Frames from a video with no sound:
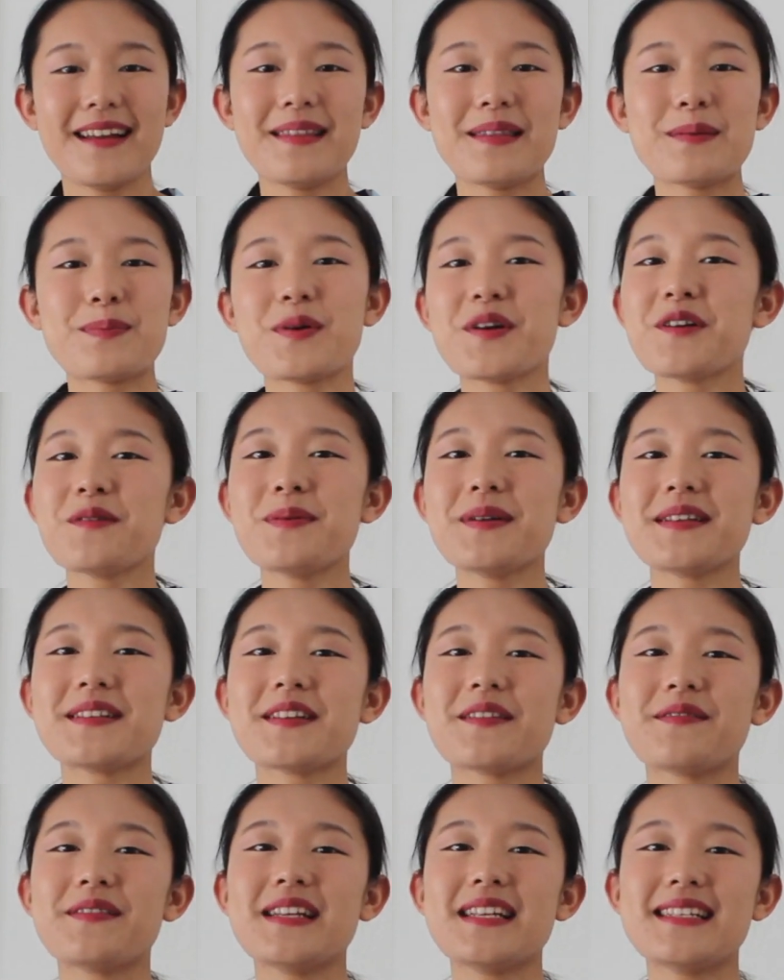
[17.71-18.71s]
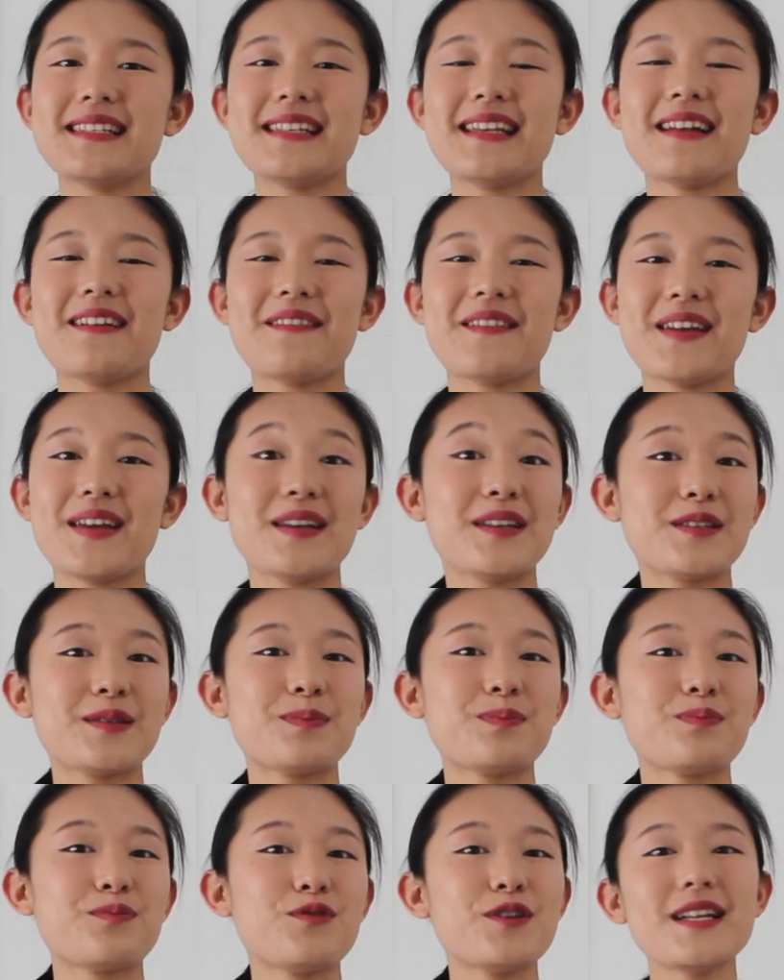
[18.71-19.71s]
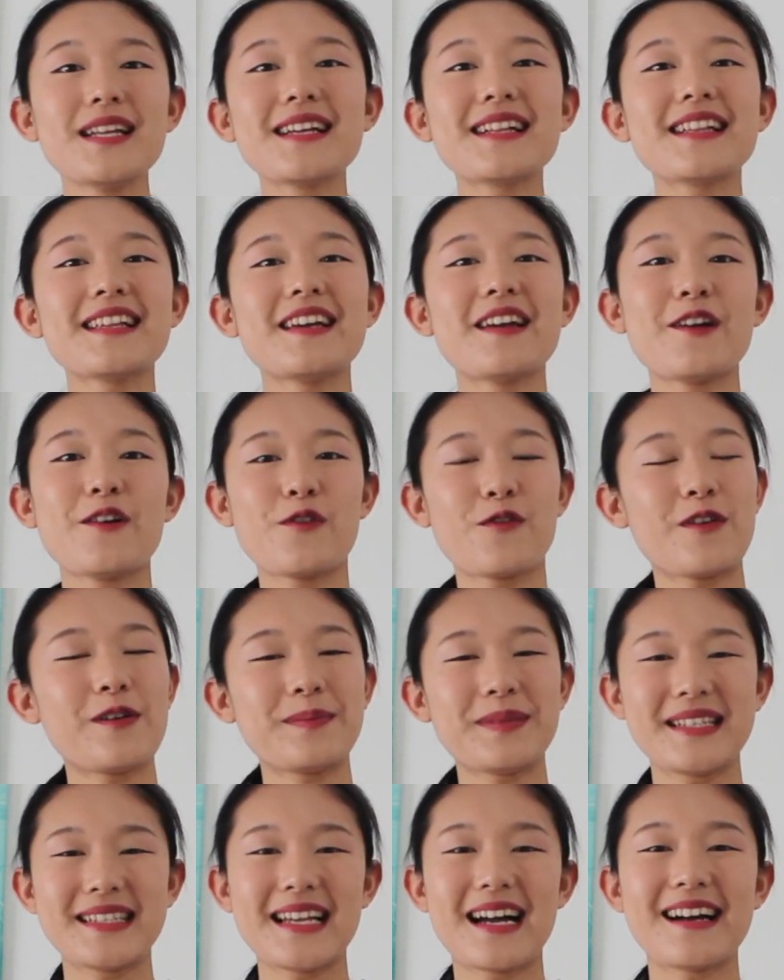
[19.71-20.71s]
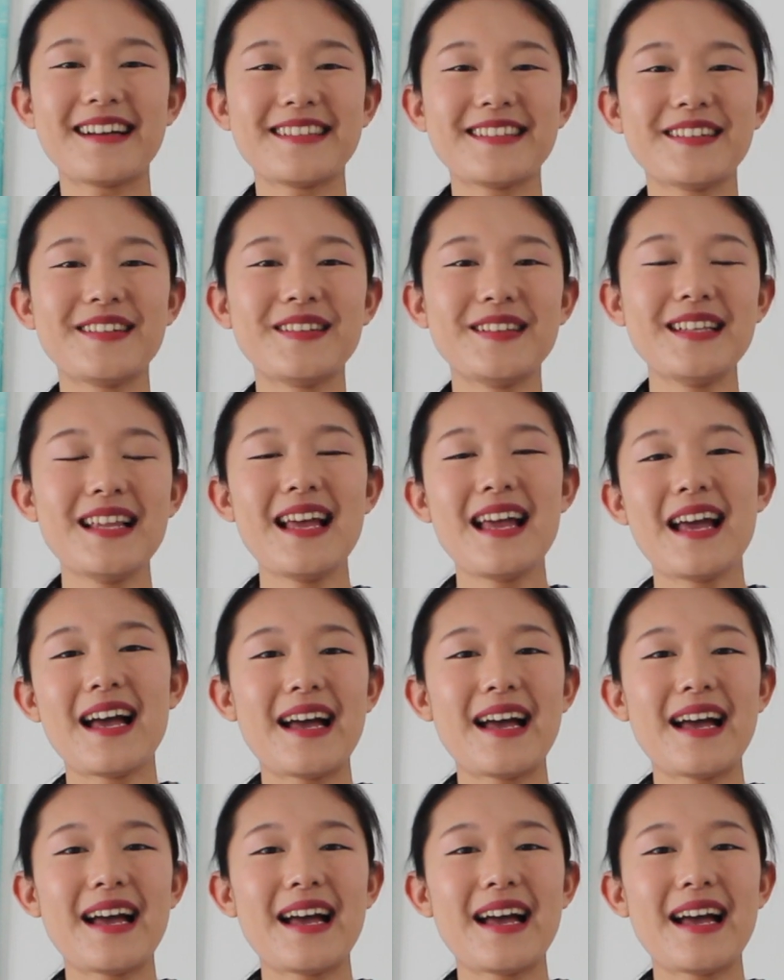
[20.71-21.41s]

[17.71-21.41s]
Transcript: The purpose of this series is pretty clear from the title.